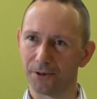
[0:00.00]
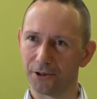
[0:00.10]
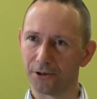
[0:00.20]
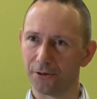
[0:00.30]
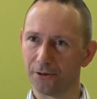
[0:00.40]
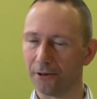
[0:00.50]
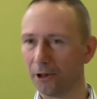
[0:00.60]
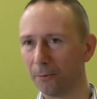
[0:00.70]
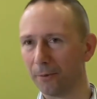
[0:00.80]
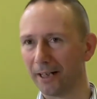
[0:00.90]
position on
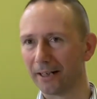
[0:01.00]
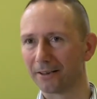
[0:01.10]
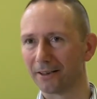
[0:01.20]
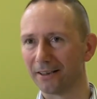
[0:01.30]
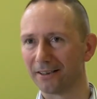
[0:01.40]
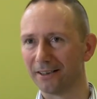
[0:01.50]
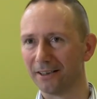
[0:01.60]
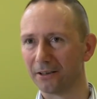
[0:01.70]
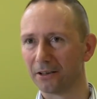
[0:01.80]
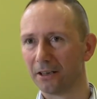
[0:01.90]
open access
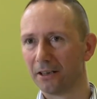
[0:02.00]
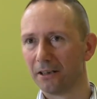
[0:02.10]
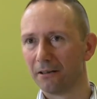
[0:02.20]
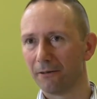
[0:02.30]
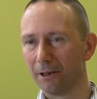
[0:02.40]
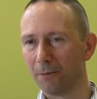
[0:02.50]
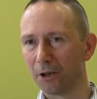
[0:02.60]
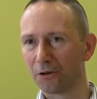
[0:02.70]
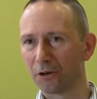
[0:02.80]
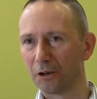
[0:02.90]
is very
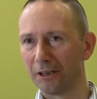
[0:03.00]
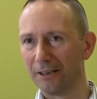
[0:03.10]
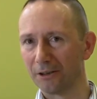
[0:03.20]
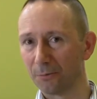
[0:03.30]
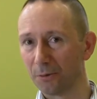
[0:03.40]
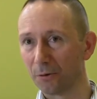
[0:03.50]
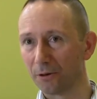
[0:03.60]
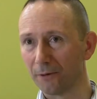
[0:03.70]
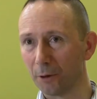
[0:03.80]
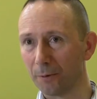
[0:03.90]
much in support
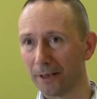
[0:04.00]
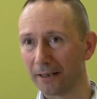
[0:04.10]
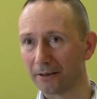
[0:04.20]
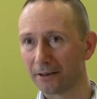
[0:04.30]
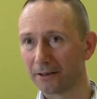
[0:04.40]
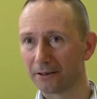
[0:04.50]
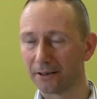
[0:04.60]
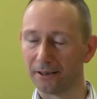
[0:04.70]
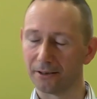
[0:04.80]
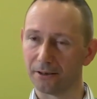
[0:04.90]
of open access.
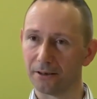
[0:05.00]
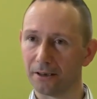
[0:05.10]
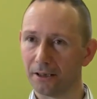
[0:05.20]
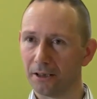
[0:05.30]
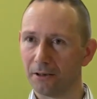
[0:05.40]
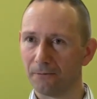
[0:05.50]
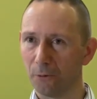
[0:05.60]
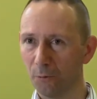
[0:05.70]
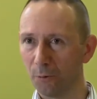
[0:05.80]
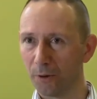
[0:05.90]
There's a
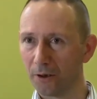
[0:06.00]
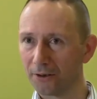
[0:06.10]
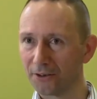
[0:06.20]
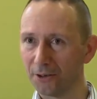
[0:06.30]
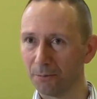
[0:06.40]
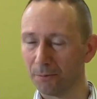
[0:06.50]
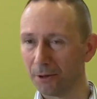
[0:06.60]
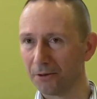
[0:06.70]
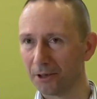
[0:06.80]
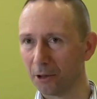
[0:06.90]
formal policy
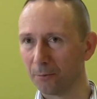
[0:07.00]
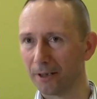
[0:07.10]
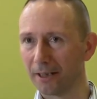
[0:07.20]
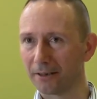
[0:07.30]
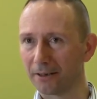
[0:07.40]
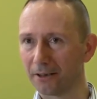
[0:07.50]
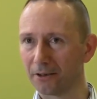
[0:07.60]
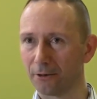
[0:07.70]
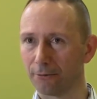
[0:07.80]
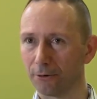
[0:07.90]
promoting open access
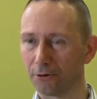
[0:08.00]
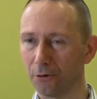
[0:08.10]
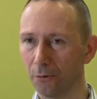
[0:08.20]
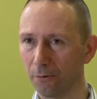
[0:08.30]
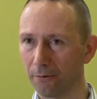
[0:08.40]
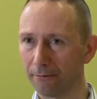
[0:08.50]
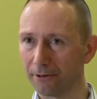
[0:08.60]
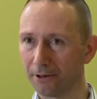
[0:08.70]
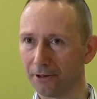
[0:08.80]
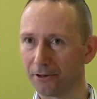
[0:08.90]
across all of the
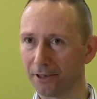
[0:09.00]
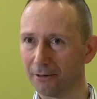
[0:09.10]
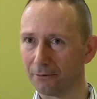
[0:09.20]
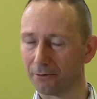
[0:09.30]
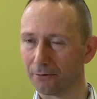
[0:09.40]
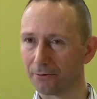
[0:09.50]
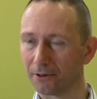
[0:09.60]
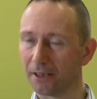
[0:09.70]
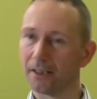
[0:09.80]
research councils.